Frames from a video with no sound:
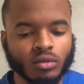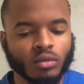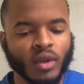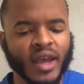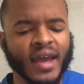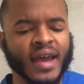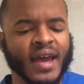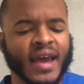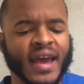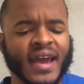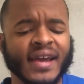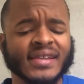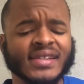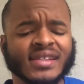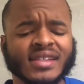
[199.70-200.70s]
they had
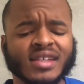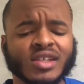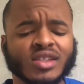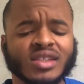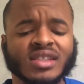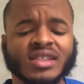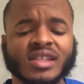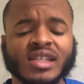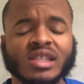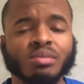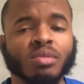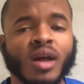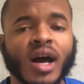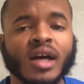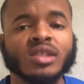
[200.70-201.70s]
8 steals and 6
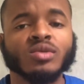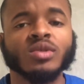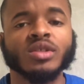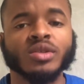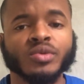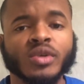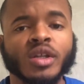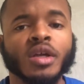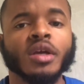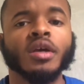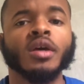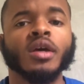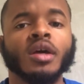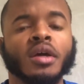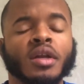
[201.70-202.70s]
blocks, which is really
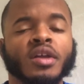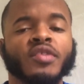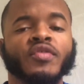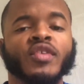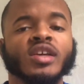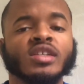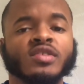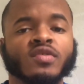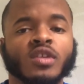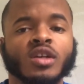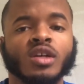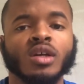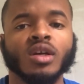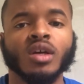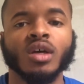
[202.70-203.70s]
good
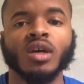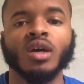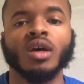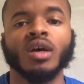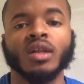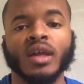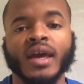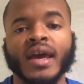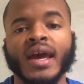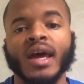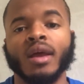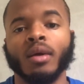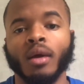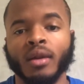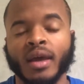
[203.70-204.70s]
defensively. They
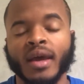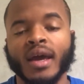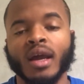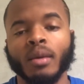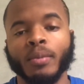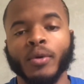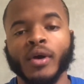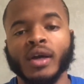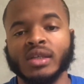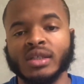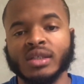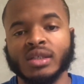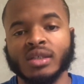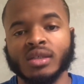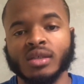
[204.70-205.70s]
had a
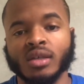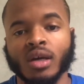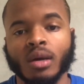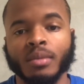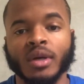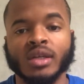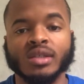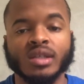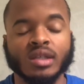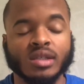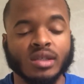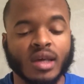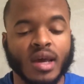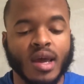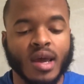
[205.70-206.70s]
presence coming into
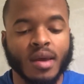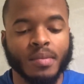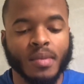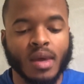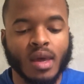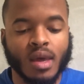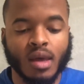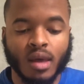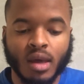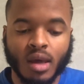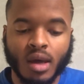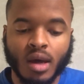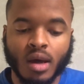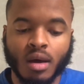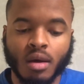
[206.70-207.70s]
this game.
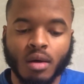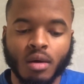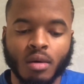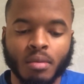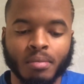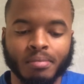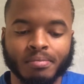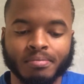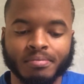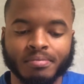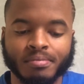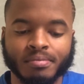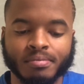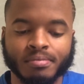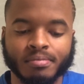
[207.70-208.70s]

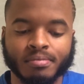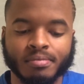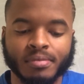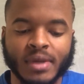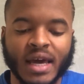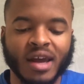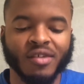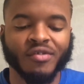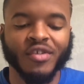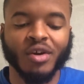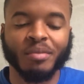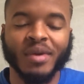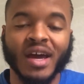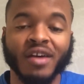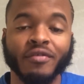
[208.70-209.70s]
Gotta
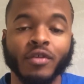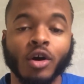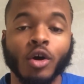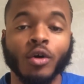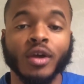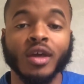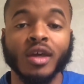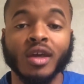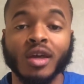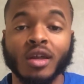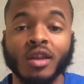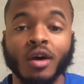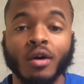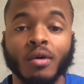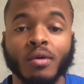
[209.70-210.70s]
feel bad for
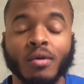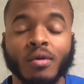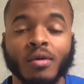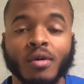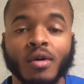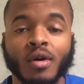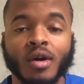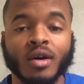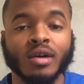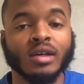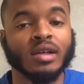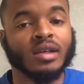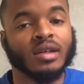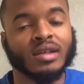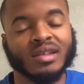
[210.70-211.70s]
Okeke though.
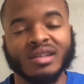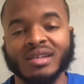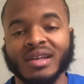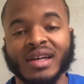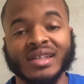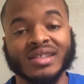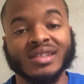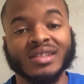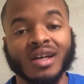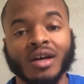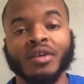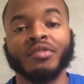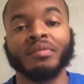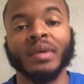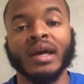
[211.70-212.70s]
That's
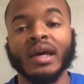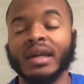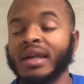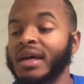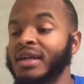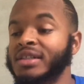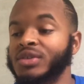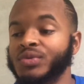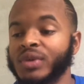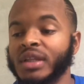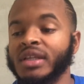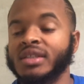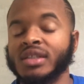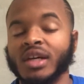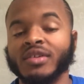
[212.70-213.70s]
tough, man. That is
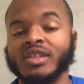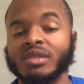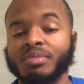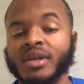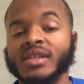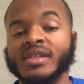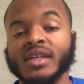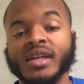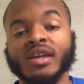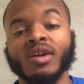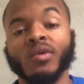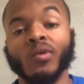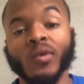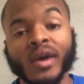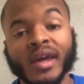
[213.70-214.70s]
really tough, especially in
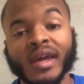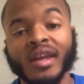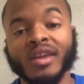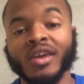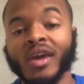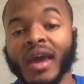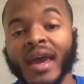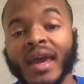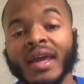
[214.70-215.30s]
a win. You